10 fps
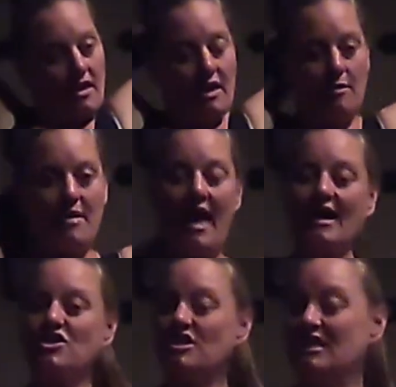And I'm
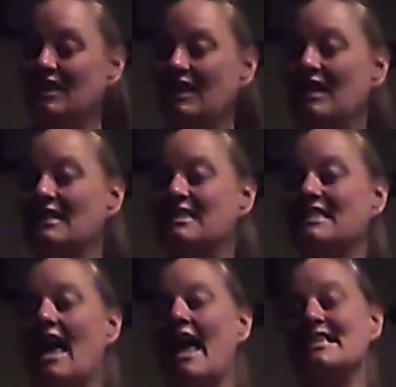actually a
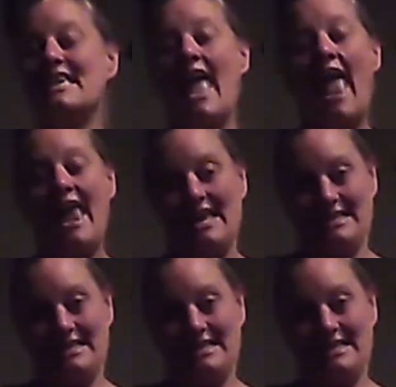size 8.